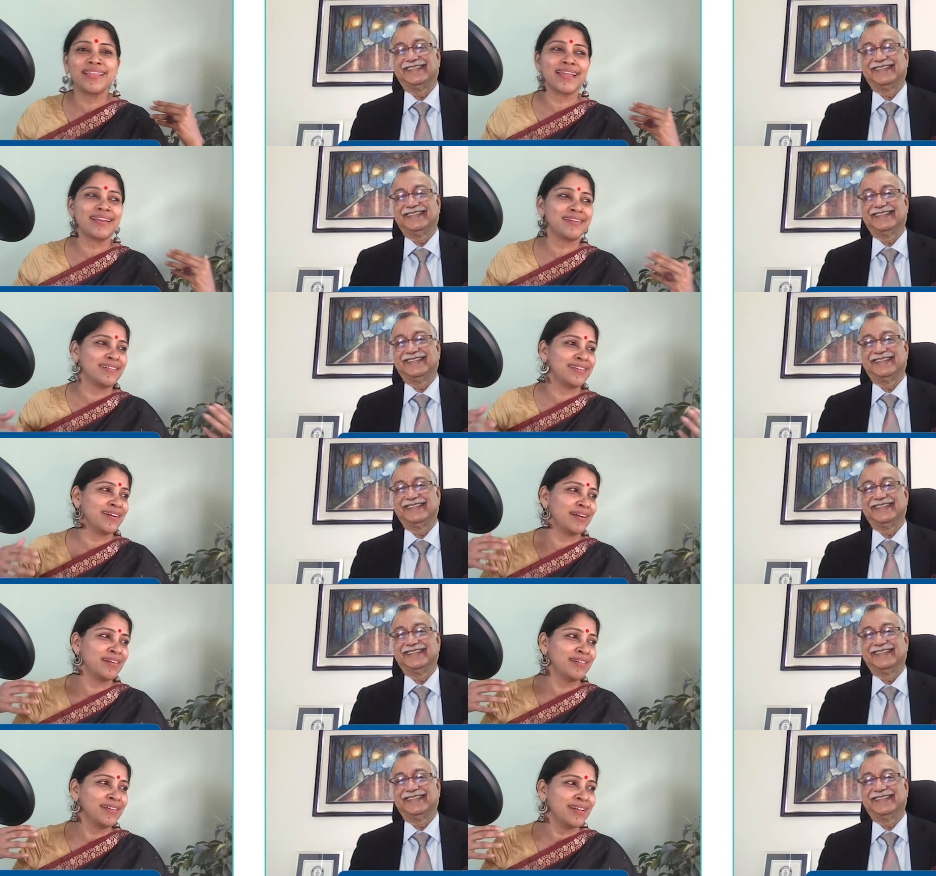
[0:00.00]
Speaker 1: And
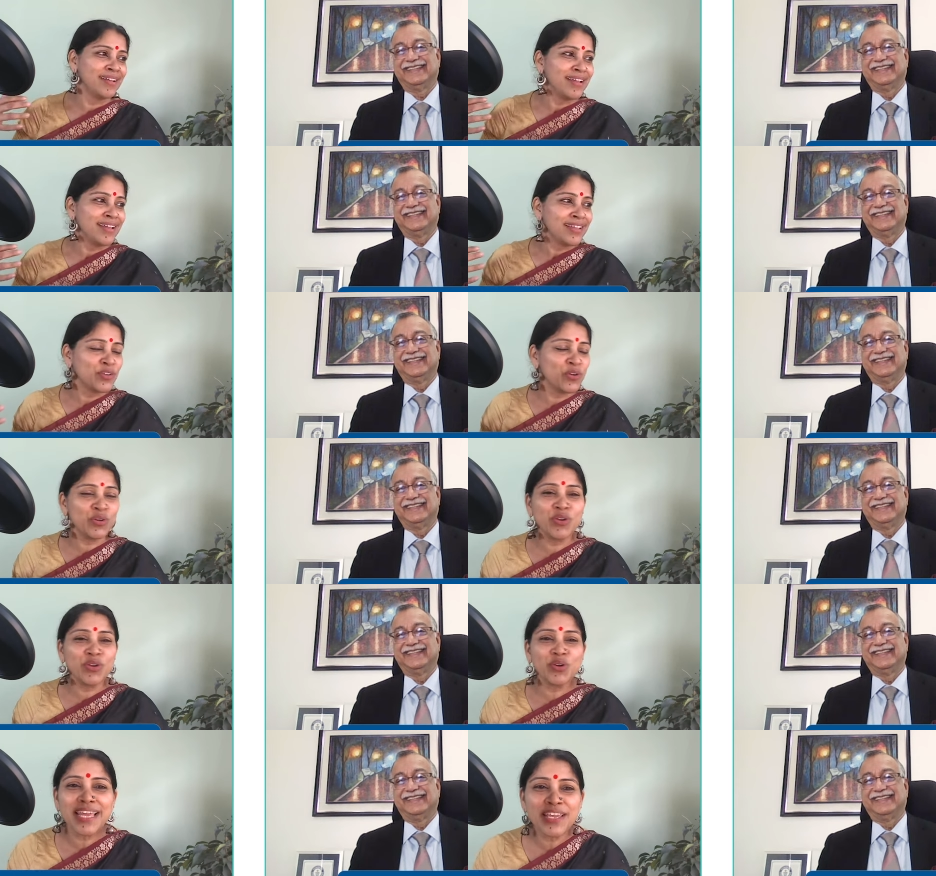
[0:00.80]
uh, you
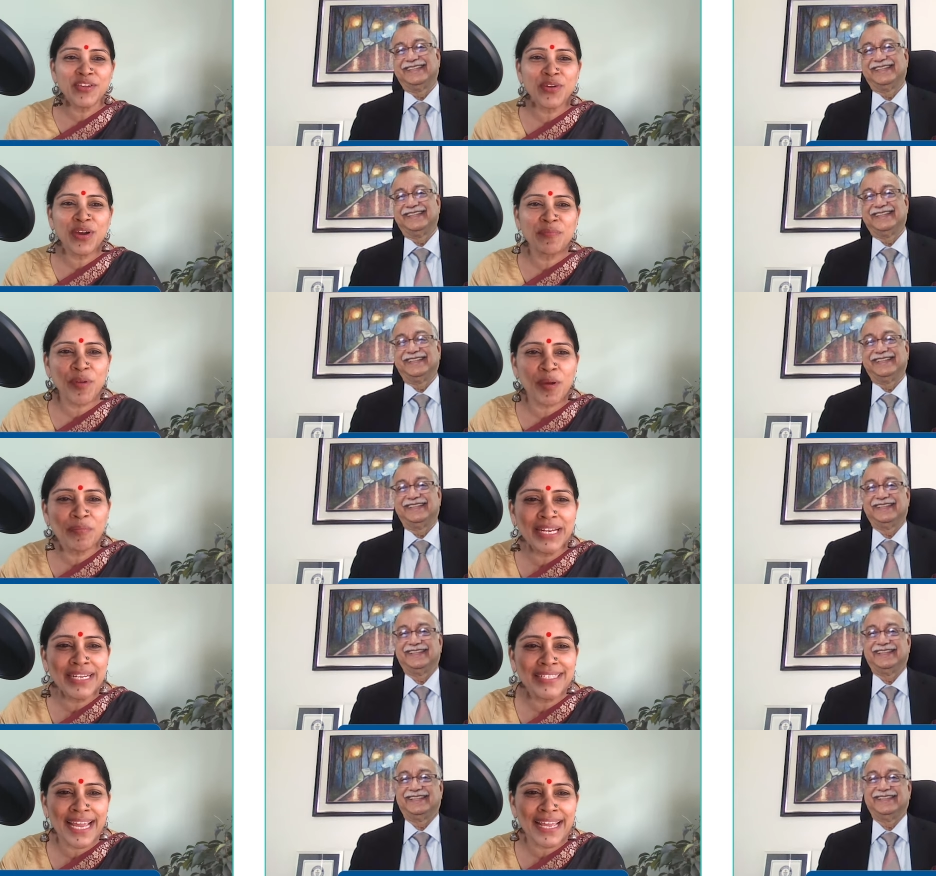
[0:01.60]
look like you are
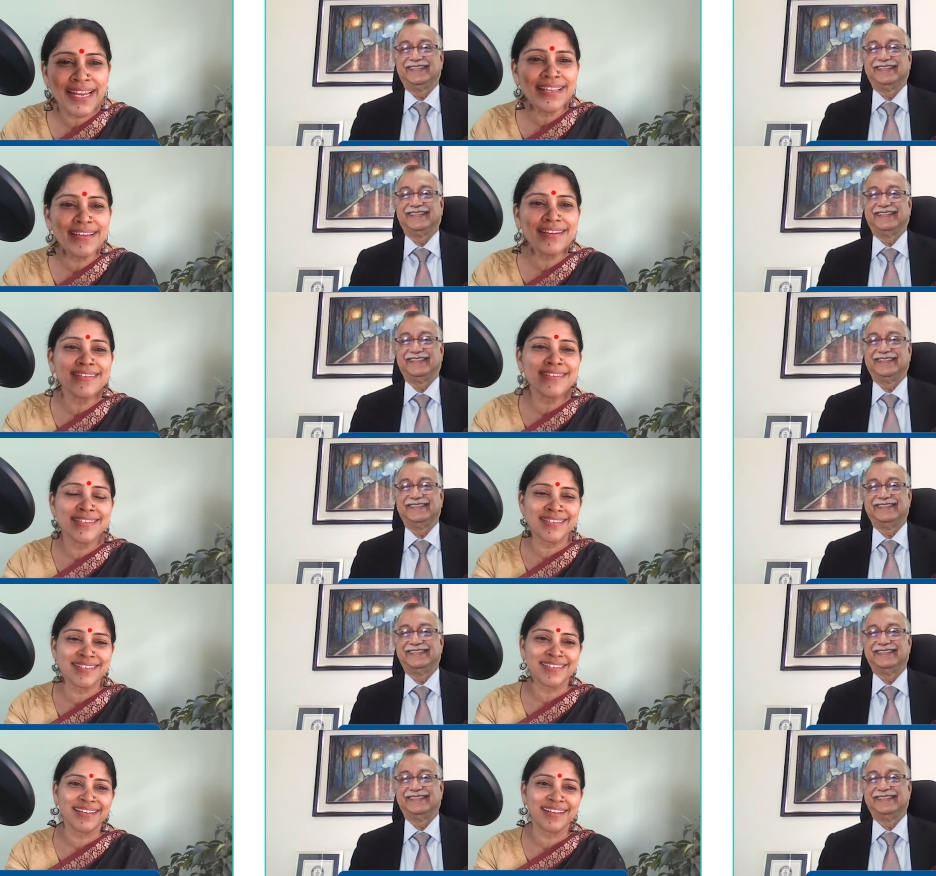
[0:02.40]
probably 10
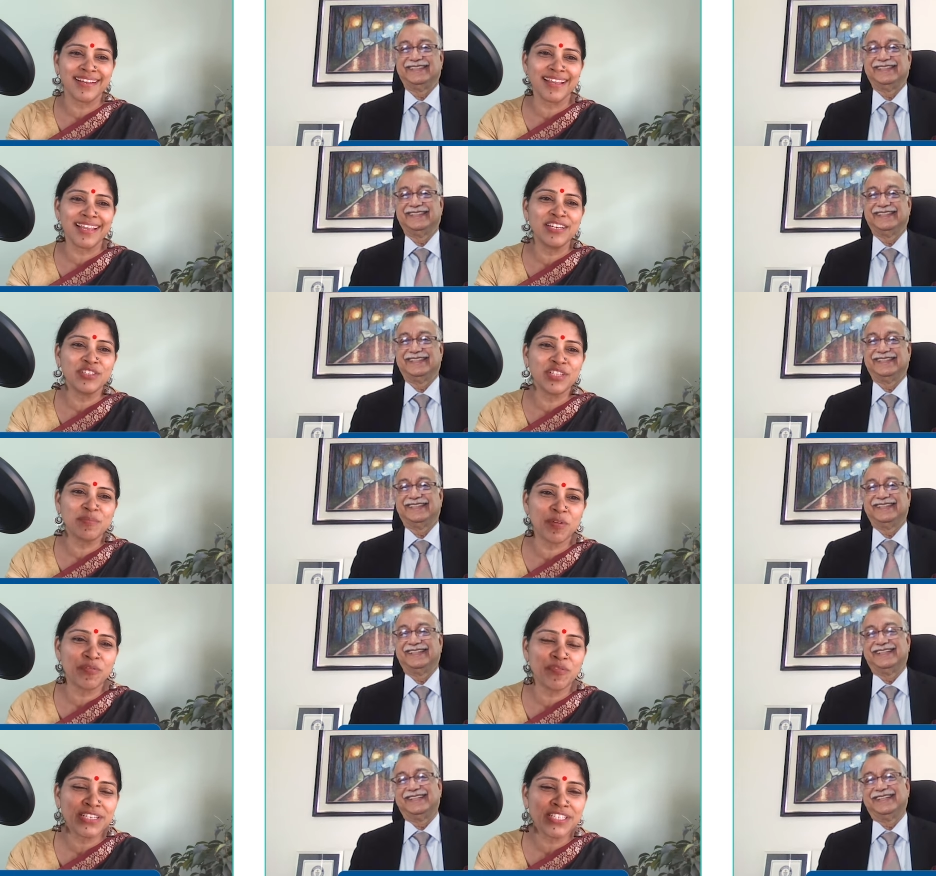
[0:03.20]
years uh, into the
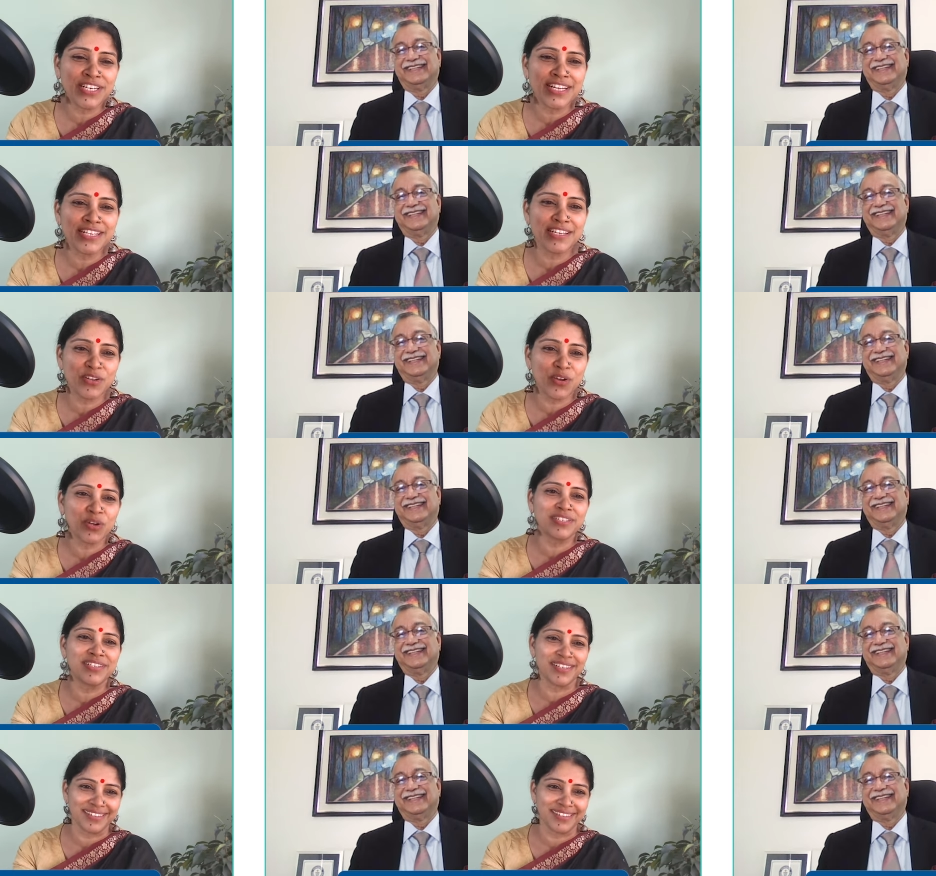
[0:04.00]
profession as a
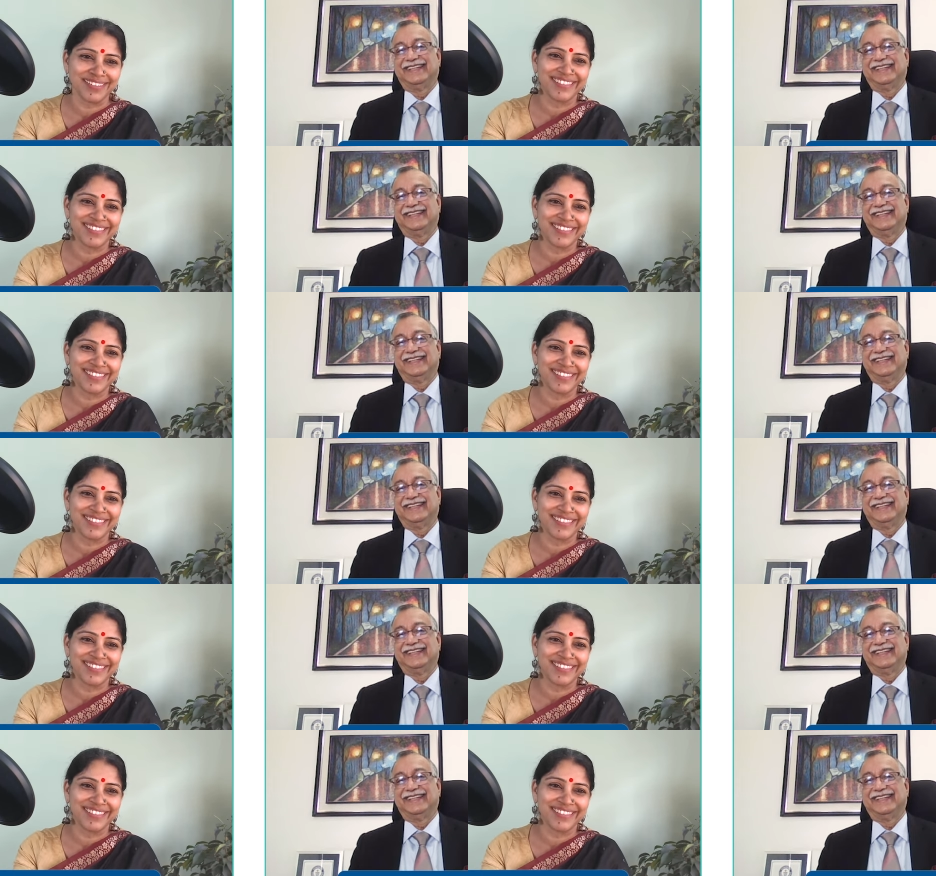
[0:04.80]
doctor.